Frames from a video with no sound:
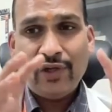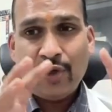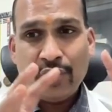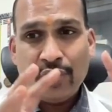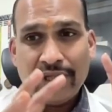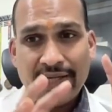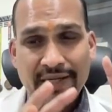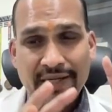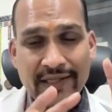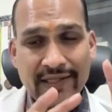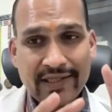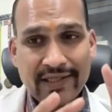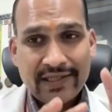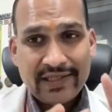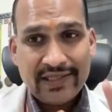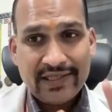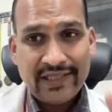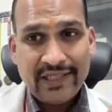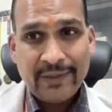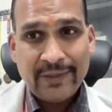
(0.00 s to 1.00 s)
not get
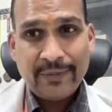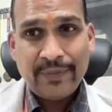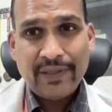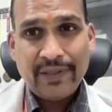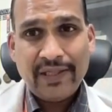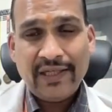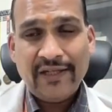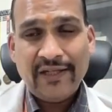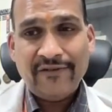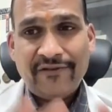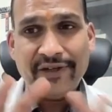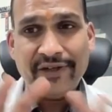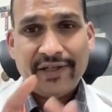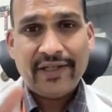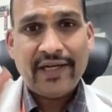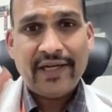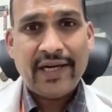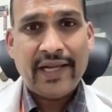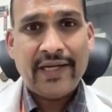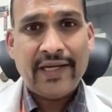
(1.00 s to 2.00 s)
sleep enough
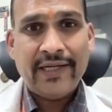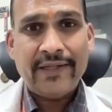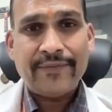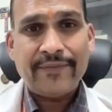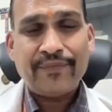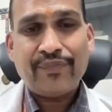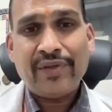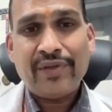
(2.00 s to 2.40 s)
at night,